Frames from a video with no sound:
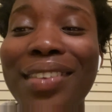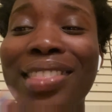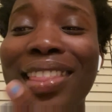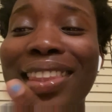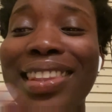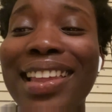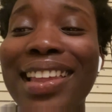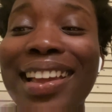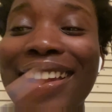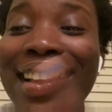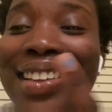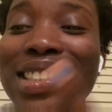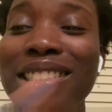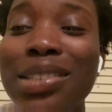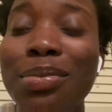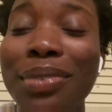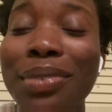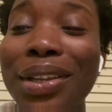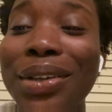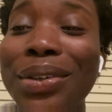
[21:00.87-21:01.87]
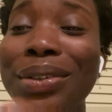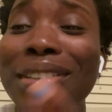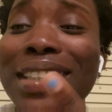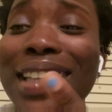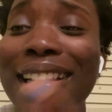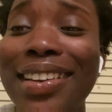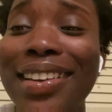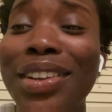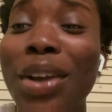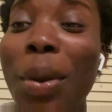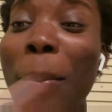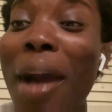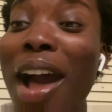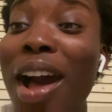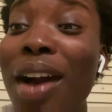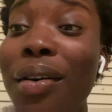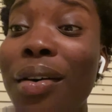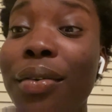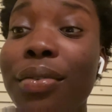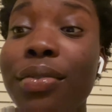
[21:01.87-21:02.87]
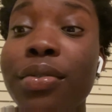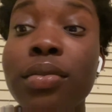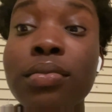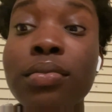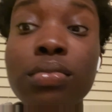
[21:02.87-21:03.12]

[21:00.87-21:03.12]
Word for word: then let it explode in your mouth.